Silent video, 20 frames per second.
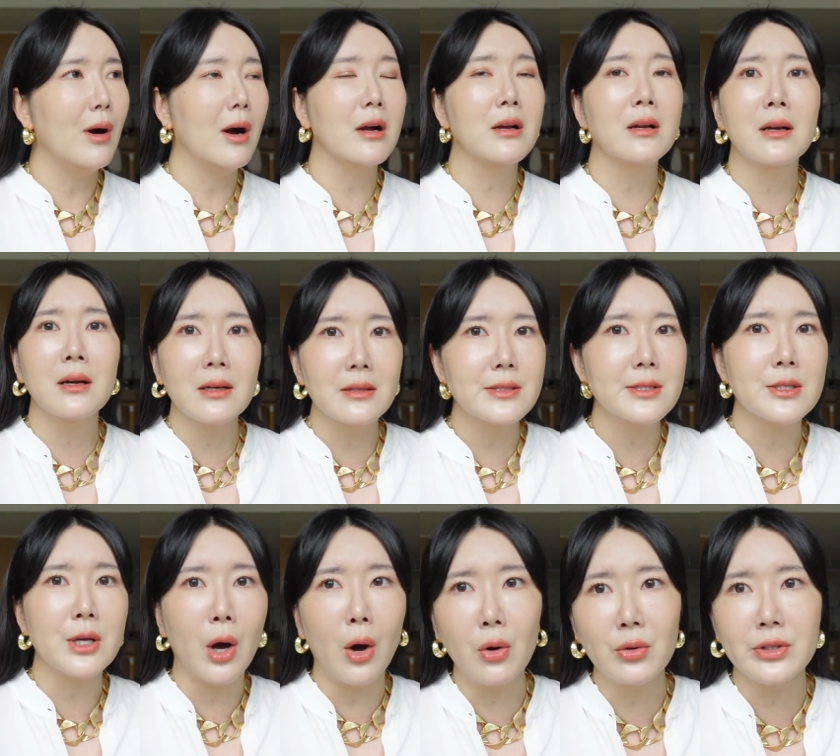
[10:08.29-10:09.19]
a good
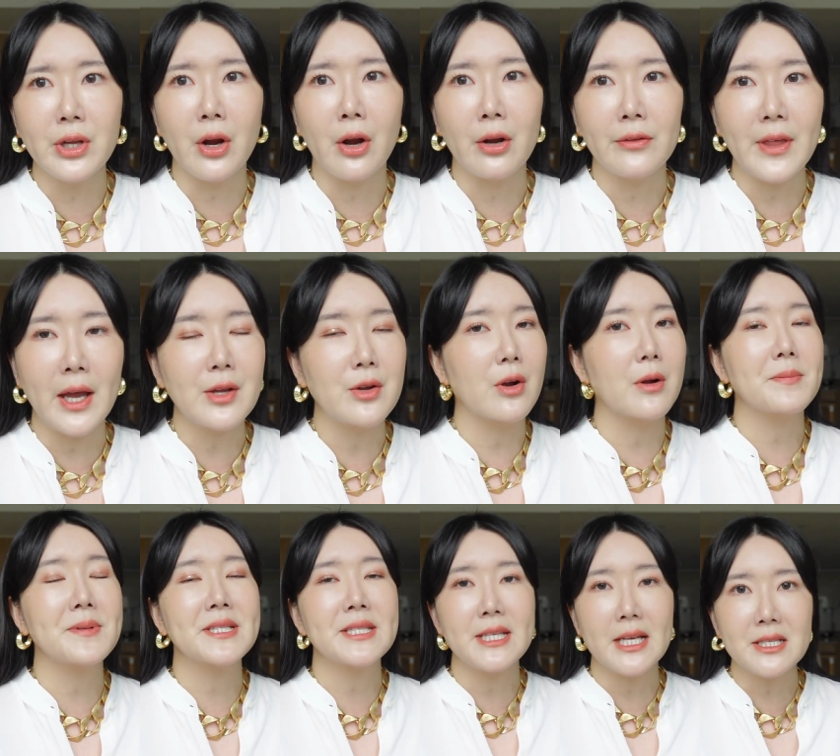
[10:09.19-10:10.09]
toner that you're
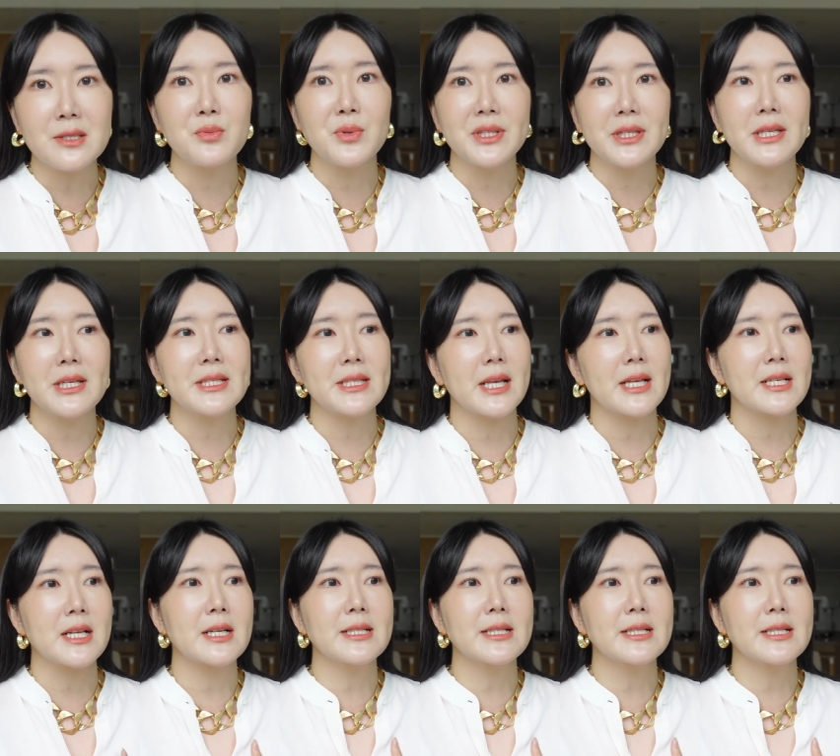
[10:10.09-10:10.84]
obsessed with these days,